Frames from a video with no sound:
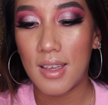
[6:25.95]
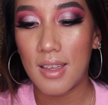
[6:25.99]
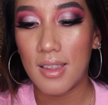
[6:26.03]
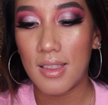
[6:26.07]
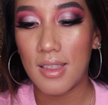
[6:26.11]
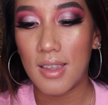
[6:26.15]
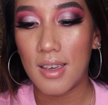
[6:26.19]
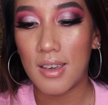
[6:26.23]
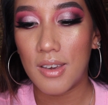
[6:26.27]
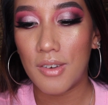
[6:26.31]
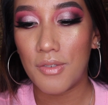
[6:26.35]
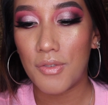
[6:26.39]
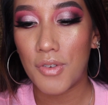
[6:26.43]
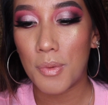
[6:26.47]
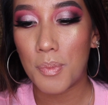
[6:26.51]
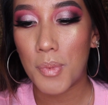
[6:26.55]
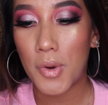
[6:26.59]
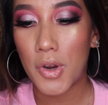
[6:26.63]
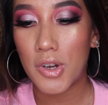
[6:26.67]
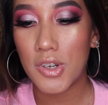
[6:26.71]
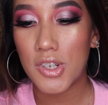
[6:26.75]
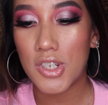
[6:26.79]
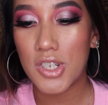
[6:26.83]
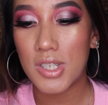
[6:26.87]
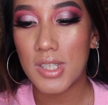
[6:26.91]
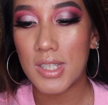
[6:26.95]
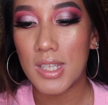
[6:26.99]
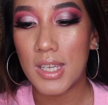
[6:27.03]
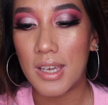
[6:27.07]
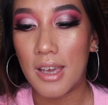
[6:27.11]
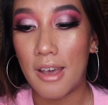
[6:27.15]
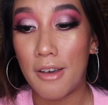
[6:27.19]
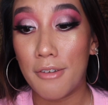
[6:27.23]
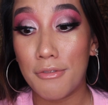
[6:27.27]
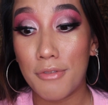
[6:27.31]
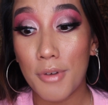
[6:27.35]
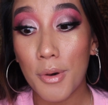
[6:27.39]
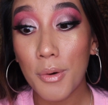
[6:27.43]
thank you for purchasing
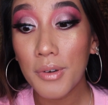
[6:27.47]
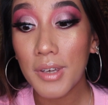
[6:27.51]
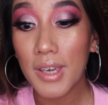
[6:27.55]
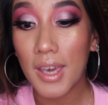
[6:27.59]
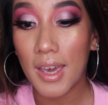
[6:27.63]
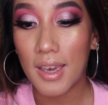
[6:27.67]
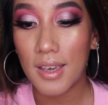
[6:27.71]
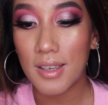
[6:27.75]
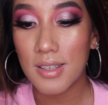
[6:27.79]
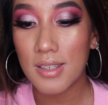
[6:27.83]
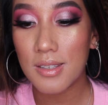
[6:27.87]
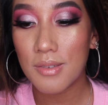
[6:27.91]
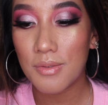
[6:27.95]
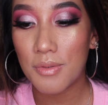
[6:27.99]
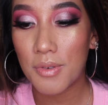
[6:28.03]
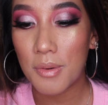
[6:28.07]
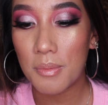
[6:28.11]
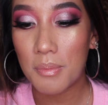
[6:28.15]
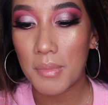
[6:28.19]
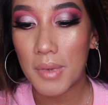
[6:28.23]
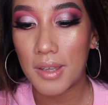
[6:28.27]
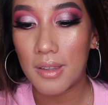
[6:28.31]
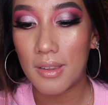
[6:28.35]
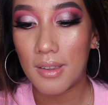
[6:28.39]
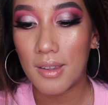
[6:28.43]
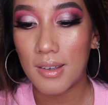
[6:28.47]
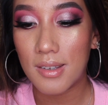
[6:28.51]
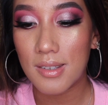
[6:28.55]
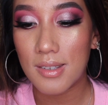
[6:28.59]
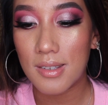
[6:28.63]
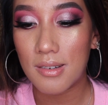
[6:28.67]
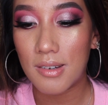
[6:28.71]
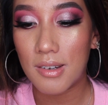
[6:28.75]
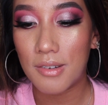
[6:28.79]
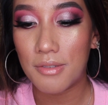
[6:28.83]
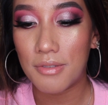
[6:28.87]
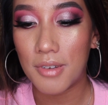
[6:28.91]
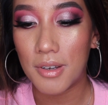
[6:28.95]
a phone case from my
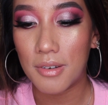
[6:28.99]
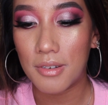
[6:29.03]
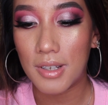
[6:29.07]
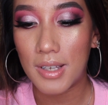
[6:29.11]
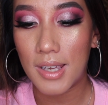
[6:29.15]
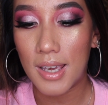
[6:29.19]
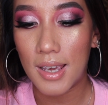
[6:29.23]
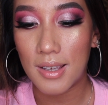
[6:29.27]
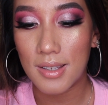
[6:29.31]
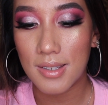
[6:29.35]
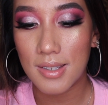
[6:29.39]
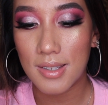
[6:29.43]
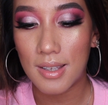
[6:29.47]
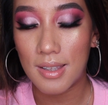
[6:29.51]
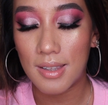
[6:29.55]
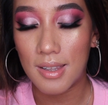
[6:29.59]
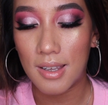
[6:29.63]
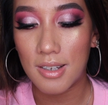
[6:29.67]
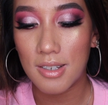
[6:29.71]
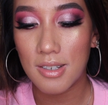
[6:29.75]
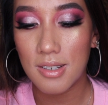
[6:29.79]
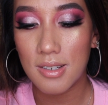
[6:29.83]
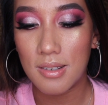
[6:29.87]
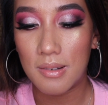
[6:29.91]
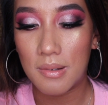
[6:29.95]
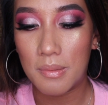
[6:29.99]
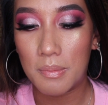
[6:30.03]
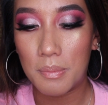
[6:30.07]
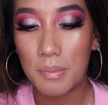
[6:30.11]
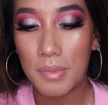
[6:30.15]
luxury phone case collection.